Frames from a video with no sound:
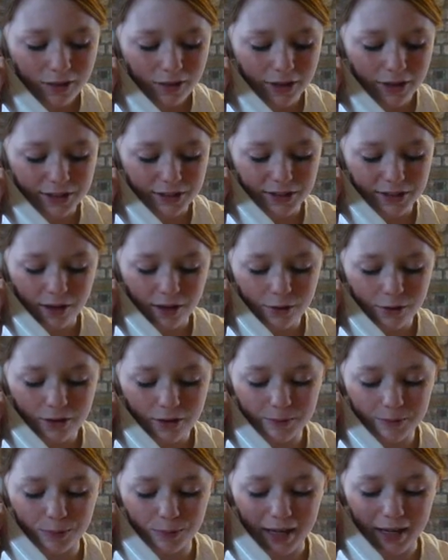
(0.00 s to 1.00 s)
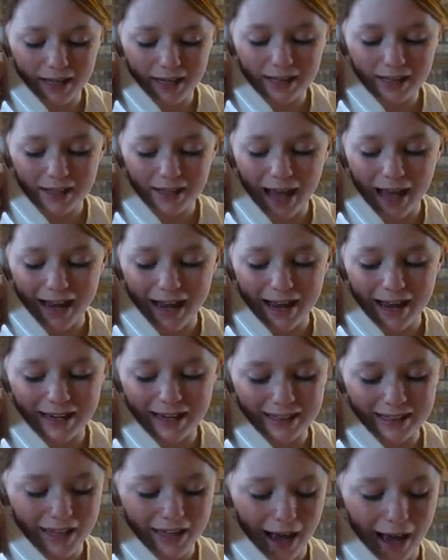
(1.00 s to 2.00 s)
the snow could break at
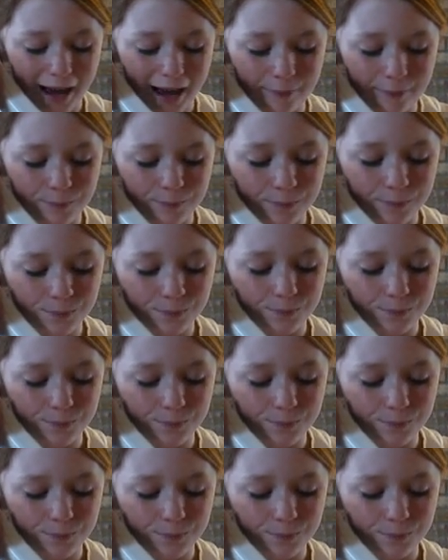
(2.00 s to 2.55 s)
any time.